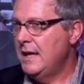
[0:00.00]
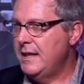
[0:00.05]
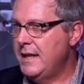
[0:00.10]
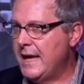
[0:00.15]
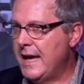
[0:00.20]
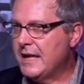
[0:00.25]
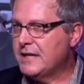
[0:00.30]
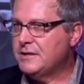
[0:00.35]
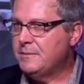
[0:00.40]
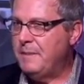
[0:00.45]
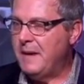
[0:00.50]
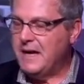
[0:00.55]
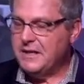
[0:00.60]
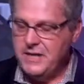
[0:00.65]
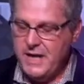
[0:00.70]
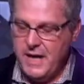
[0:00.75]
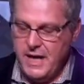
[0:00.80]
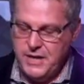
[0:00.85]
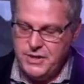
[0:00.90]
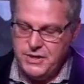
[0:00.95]
The
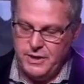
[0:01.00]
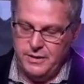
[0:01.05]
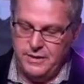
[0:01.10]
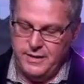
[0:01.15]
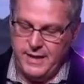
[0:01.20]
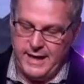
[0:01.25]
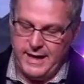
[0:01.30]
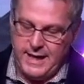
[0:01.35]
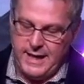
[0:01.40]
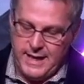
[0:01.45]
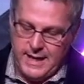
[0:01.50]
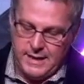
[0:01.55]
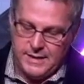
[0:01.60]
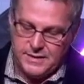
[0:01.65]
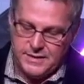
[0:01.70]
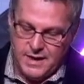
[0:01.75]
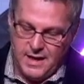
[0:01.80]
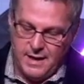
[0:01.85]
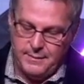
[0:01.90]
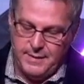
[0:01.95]
expectation that he
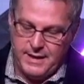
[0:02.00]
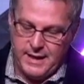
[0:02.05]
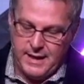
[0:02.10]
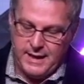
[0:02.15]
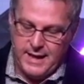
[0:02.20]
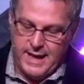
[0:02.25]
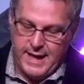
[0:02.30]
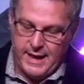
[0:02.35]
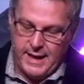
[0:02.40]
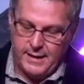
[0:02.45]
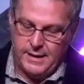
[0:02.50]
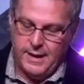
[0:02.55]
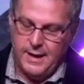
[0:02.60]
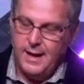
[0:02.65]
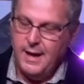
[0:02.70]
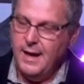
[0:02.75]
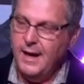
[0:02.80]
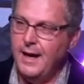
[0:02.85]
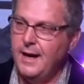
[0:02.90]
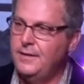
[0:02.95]
is coming again
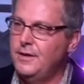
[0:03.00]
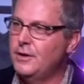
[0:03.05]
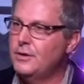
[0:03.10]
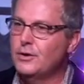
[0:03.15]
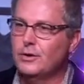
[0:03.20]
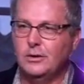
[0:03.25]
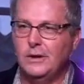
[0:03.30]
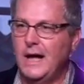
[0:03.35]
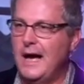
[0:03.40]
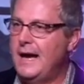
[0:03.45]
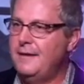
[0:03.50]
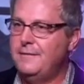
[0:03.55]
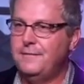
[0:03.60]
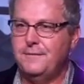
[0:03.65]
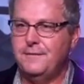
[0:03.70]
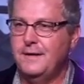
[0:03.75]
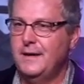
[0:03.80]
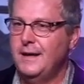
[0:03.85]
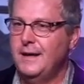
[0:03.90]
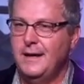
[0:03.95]
and that your
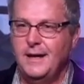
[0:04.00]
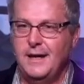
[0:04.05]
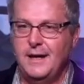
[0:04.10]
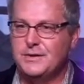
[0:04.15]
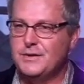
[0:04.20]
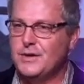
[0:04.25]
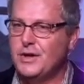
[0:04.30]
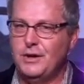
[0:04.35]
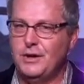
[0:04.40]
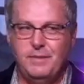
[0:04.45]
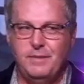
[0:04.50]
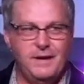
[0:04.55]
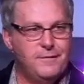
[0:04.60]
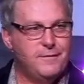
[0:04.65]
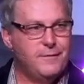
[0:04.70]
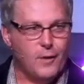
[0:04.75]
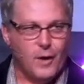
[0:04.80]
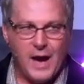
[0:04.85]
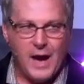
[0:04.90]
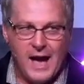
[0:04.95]
life is going to be
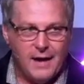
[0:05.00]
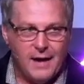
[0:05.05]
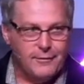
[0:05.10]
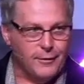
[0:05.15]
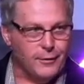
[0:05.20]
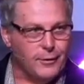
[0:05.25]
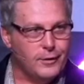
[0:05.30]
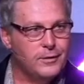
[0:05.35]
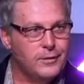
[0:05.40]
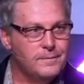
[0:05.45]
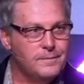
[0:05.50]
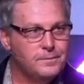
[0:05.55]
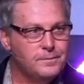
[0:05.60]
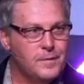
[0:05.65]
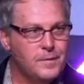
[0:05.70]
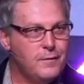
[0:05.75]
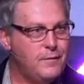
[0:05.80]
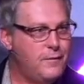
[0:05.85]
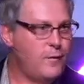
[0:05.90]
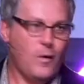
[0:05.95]
forever,
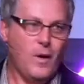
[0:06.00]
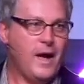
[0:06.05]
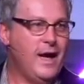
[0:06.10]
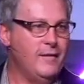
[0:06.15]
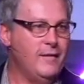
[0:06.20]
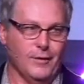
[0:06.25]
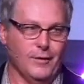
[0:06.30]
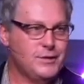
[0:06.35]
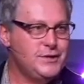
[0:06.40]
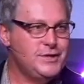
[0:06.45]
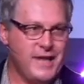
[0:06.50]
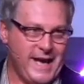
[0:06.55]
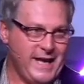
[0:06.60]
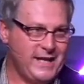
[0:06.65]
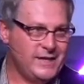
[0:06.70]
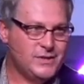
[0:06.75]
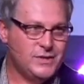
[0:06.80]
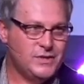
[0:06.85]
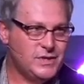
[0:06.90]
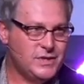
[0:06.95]
forever
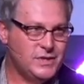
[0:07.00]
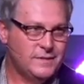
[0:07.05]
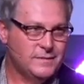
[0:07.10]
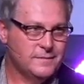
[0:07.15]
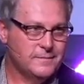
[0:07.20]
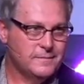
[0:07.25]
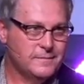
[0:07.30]
changed.